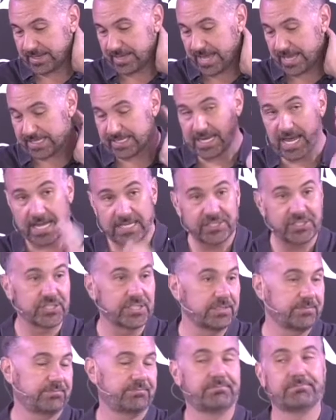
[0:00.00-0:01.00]

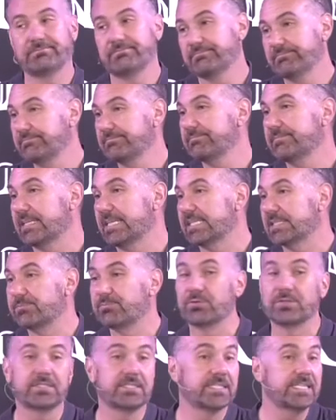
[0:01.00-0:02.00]
Adonijah is
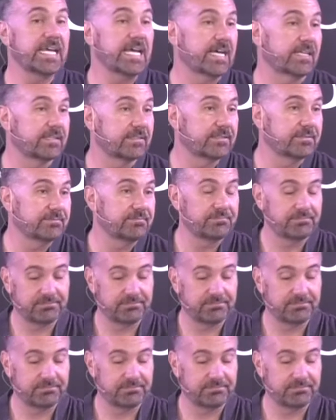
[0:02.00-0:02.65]
put to death